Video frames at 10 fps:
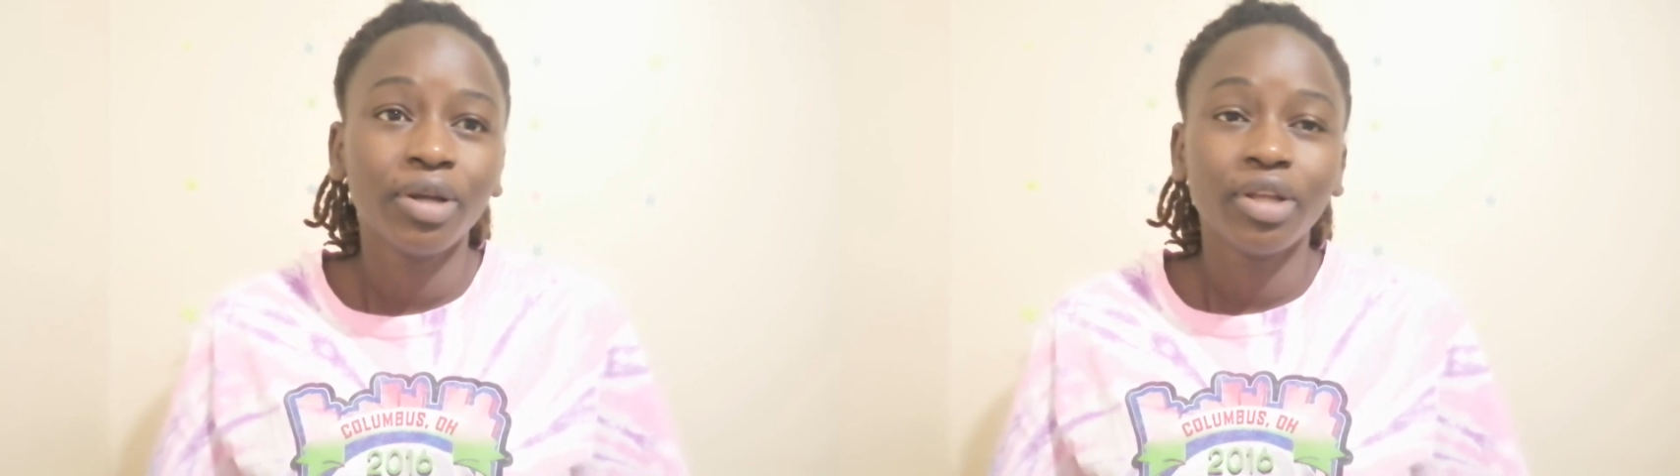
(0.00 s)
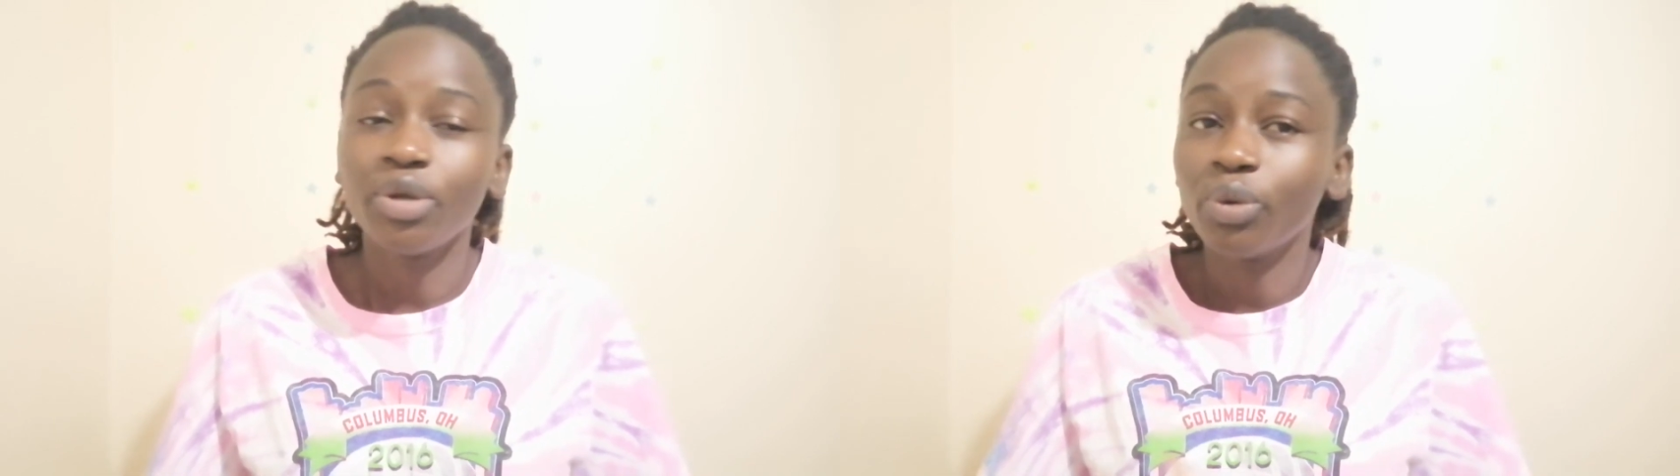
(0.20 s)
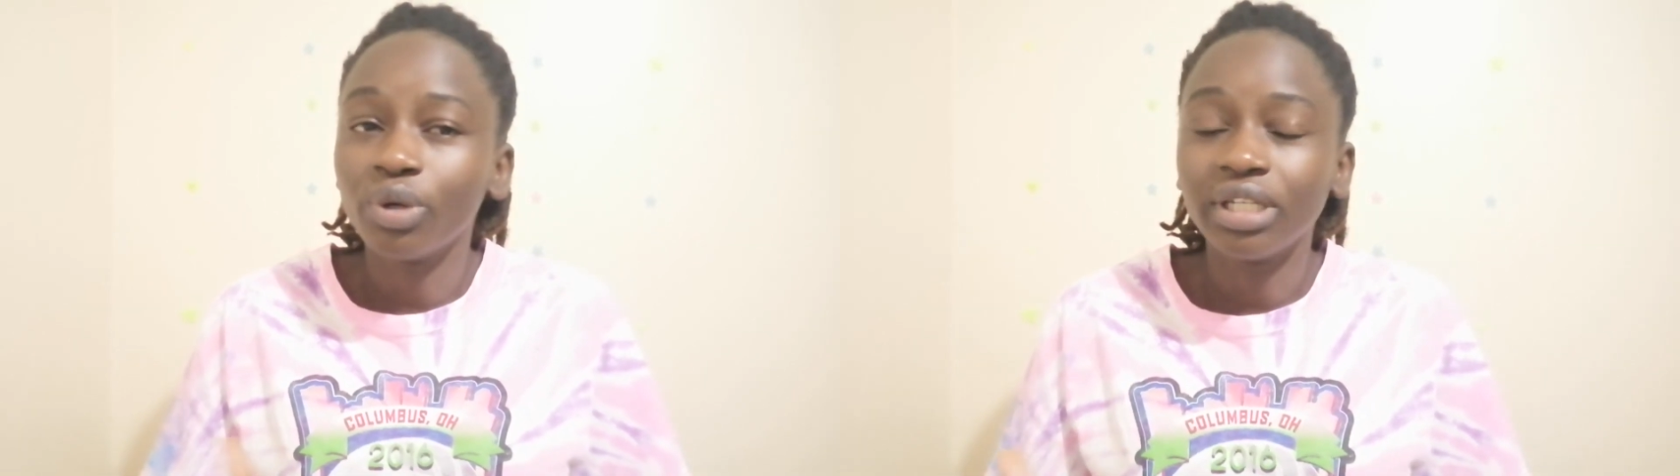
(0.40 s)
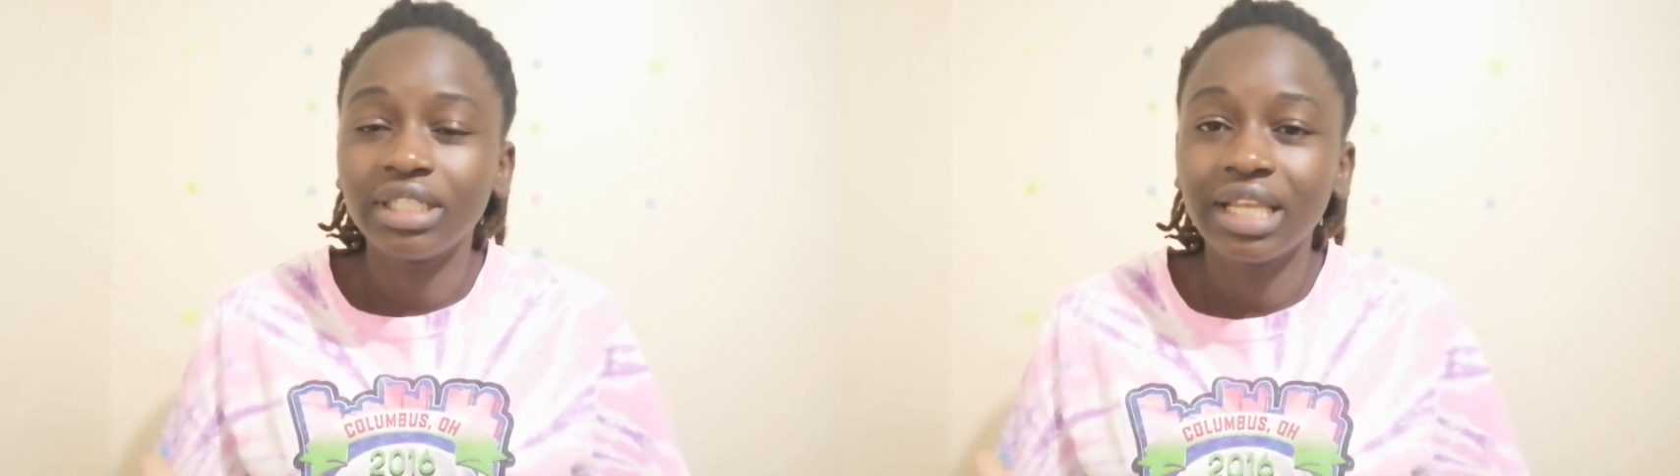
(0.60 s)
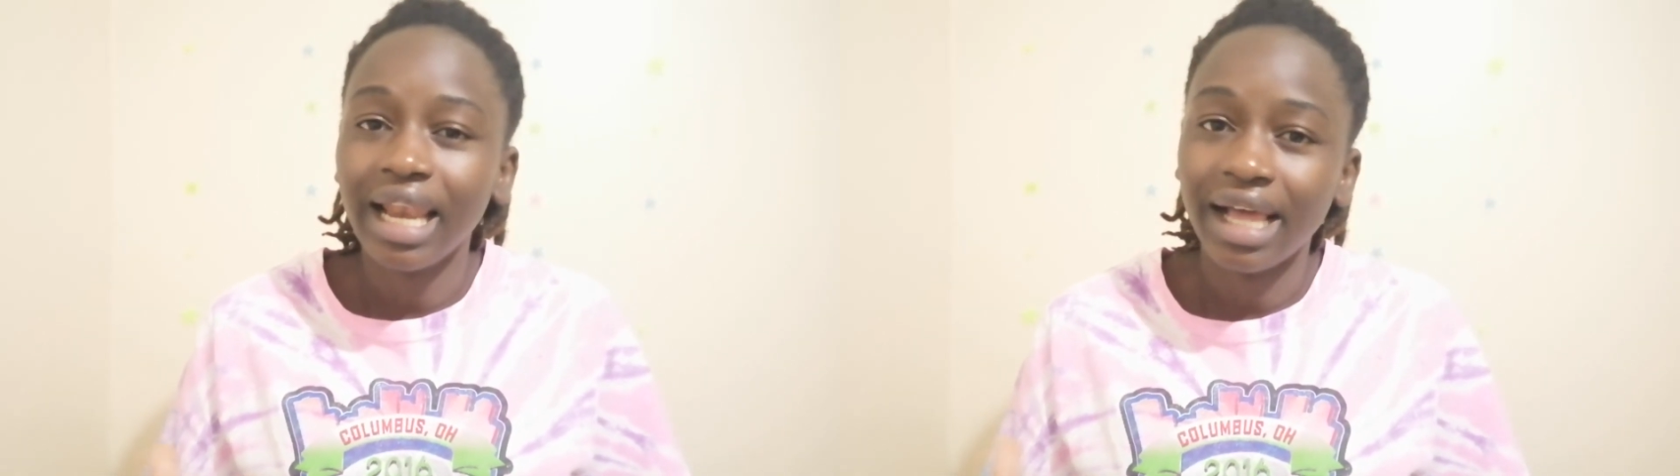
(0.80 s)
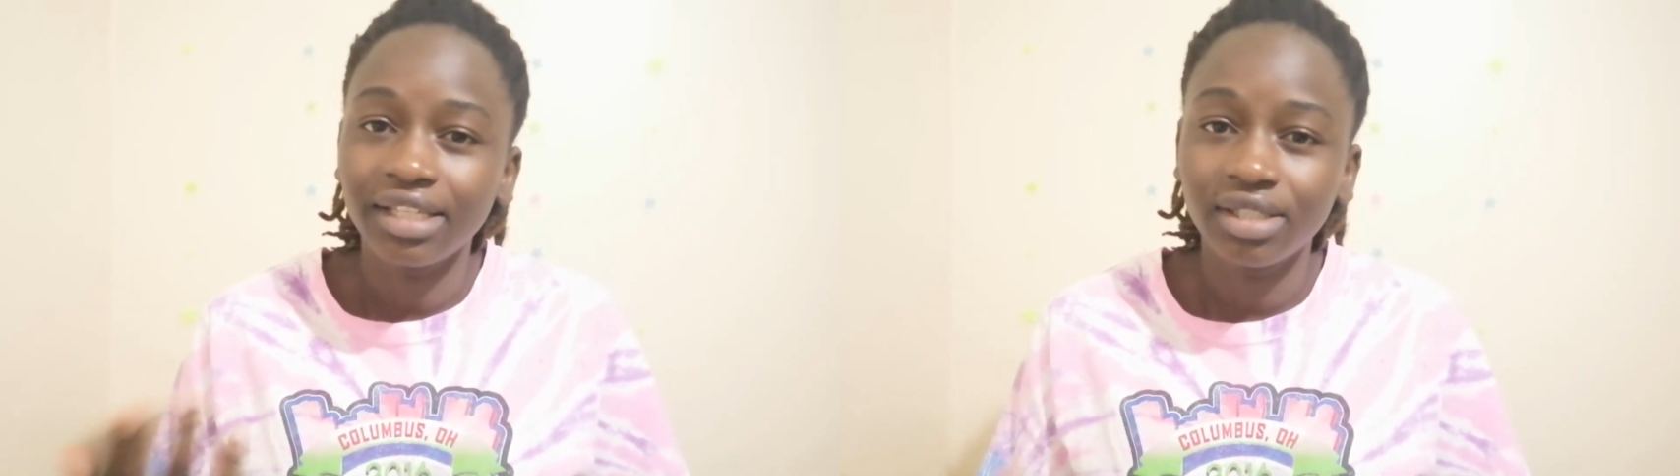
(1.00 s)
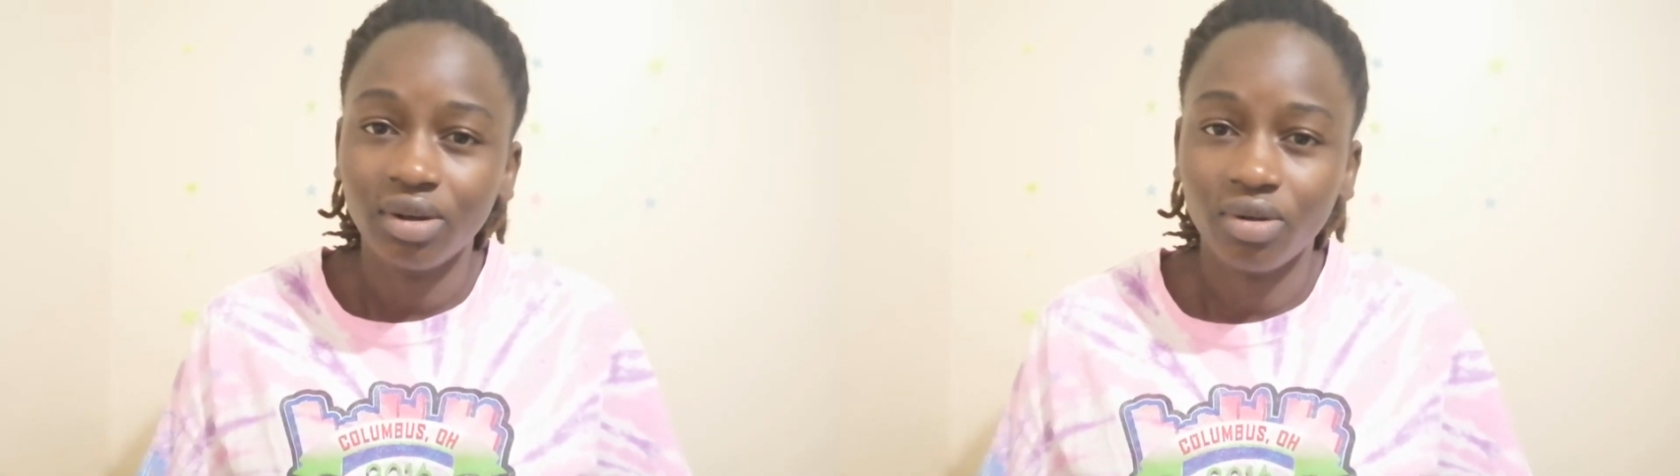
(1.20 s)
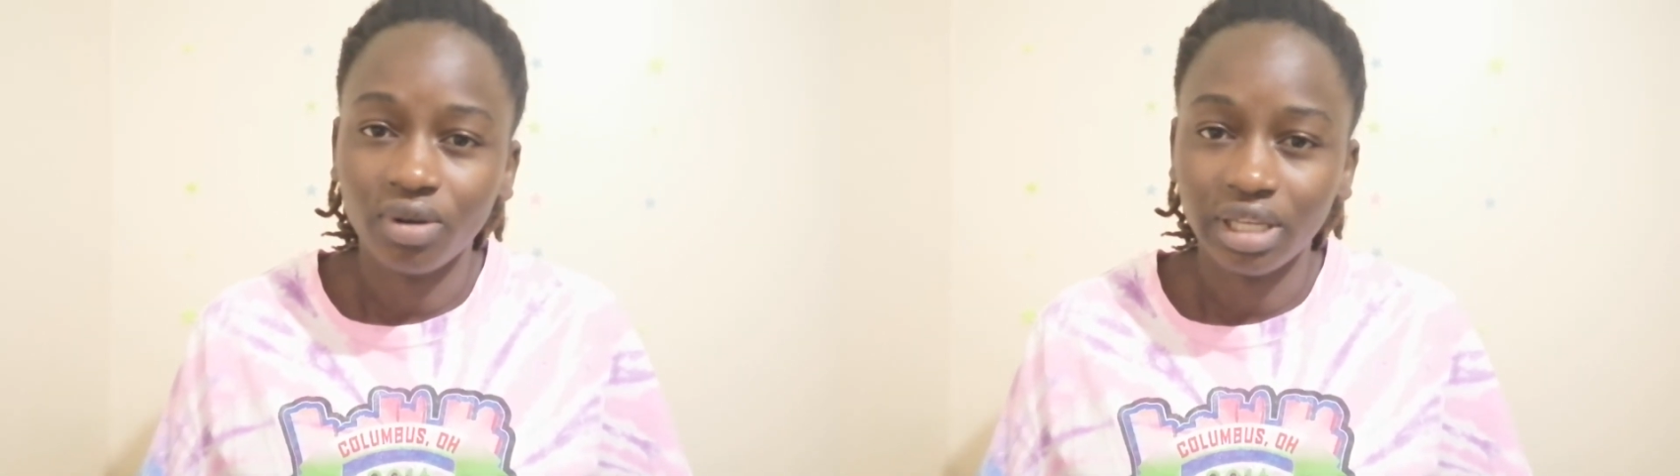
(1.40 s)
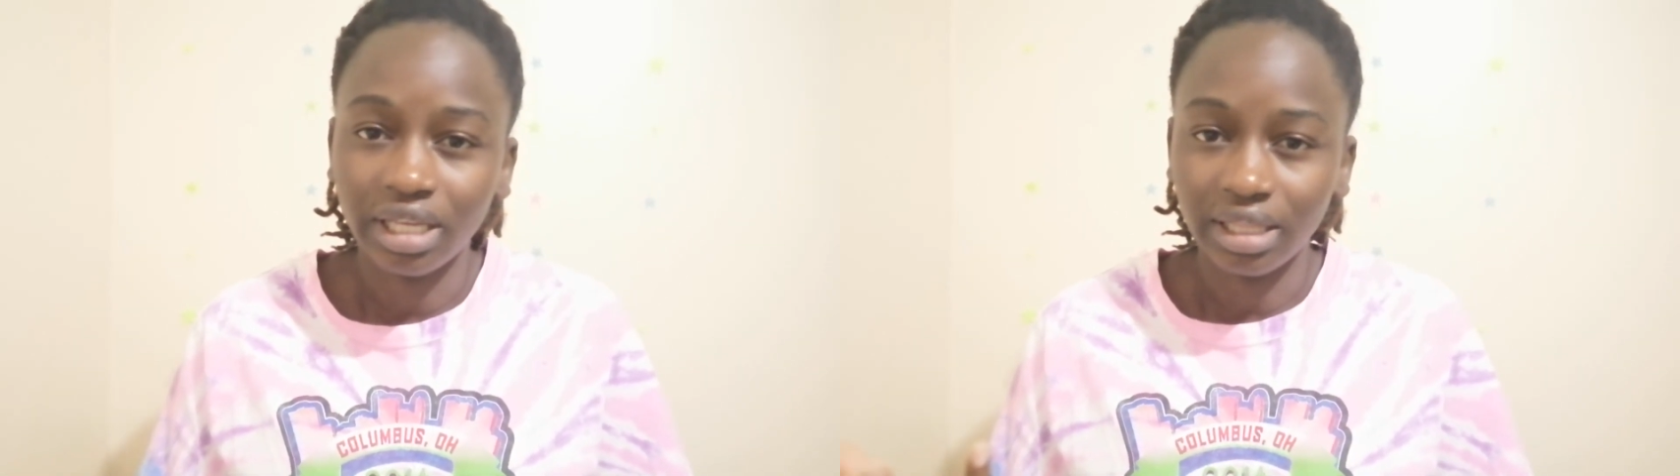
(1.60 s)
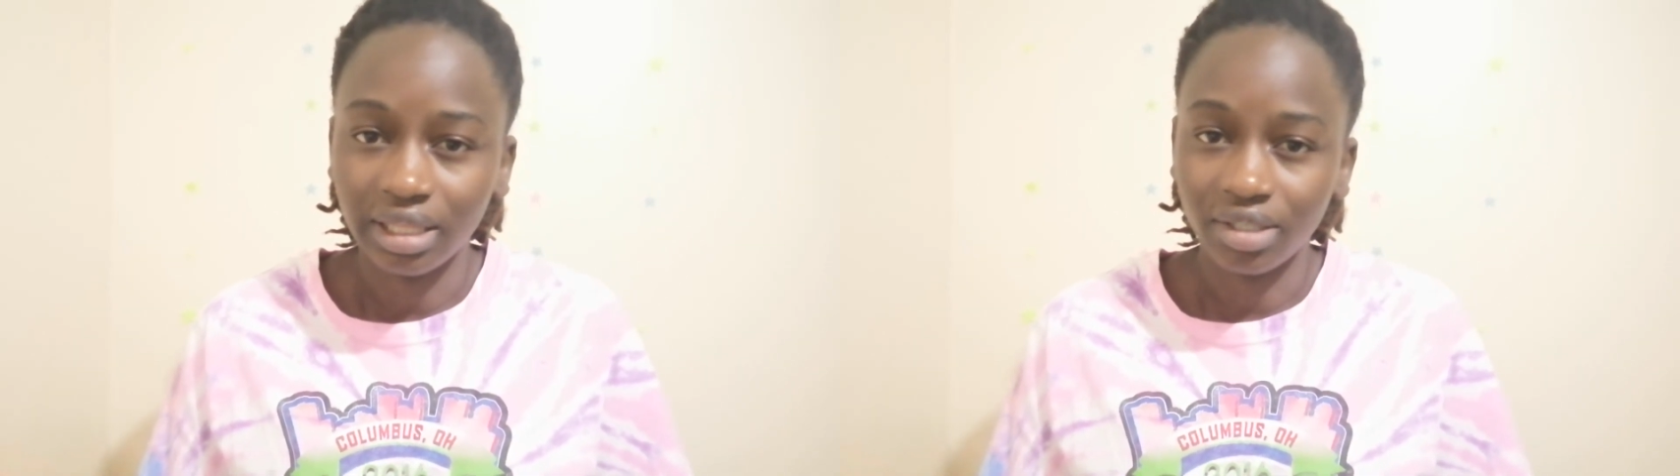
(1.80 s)
you won't last long
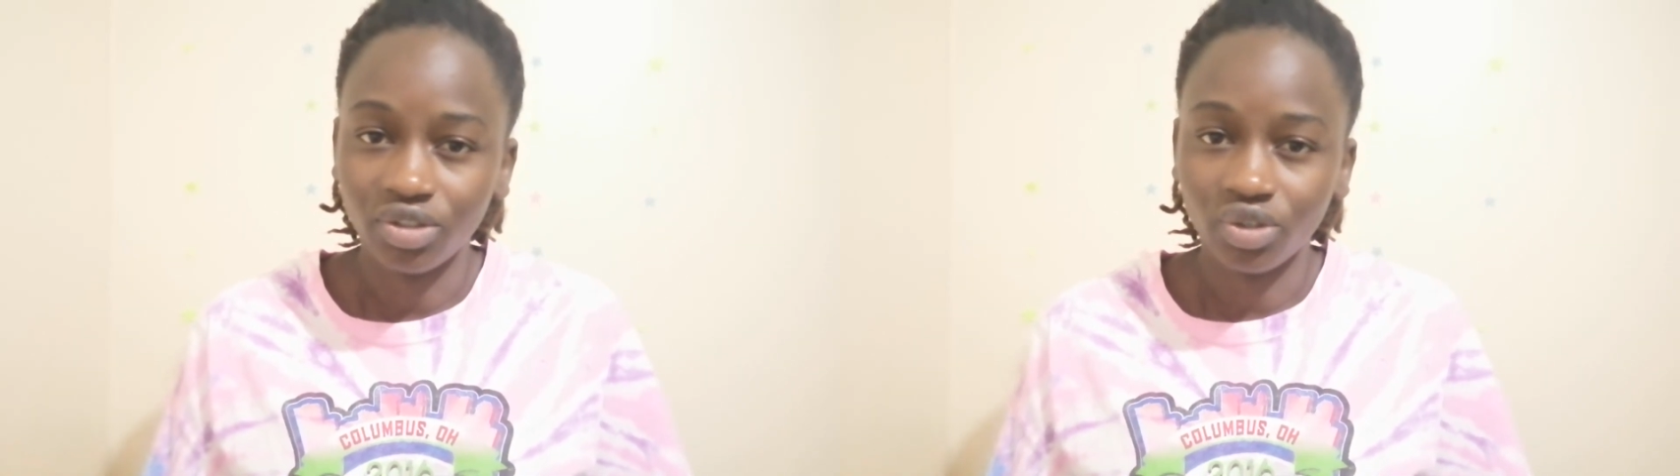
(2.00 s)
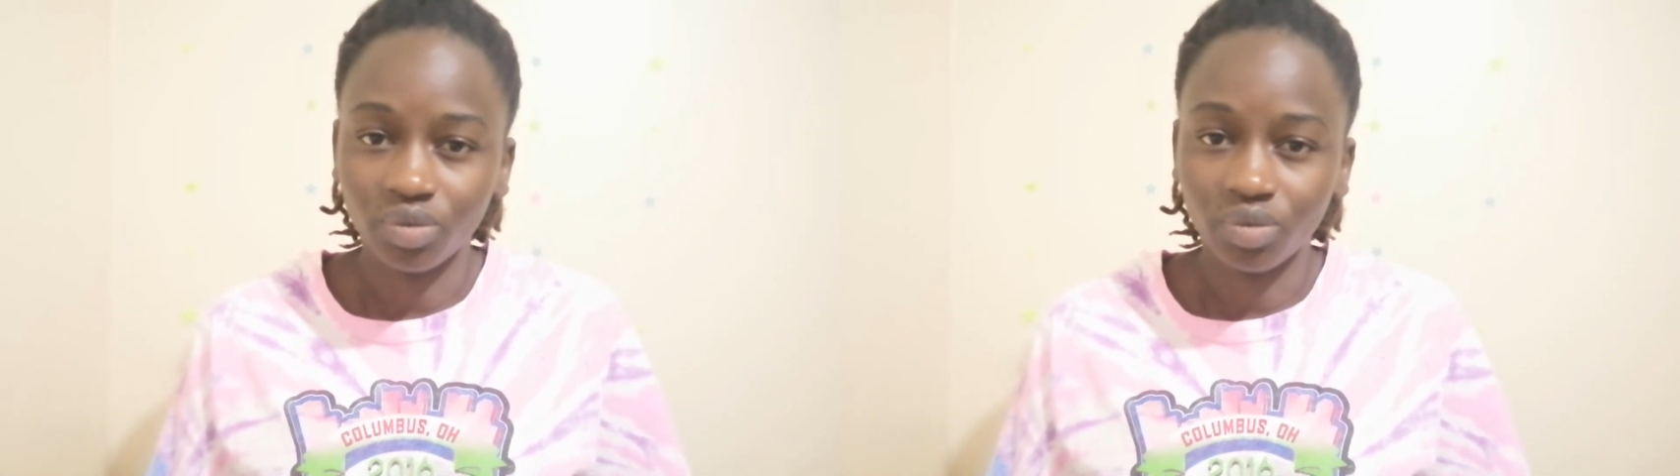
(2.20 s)
in that job.